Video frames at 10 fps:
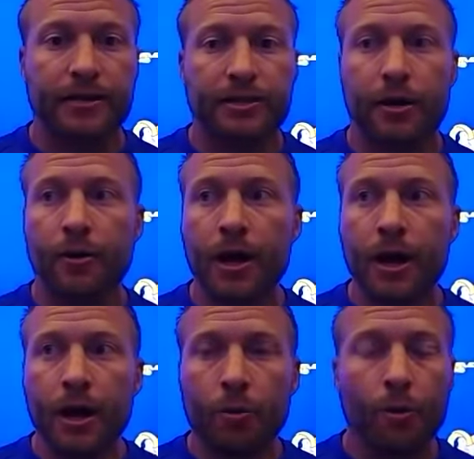So
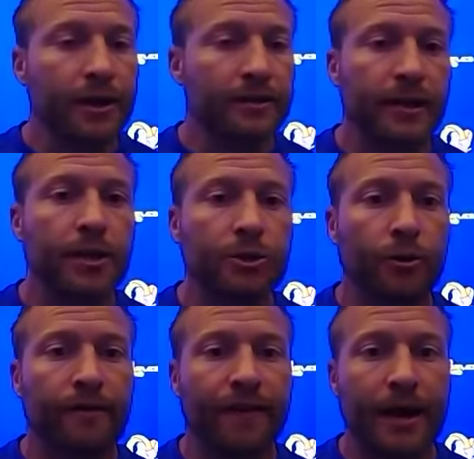we'll continue
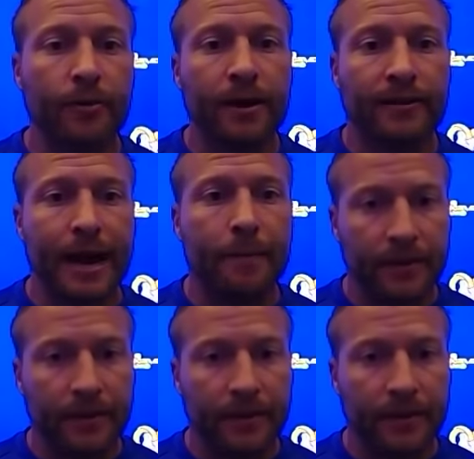to evaluate that,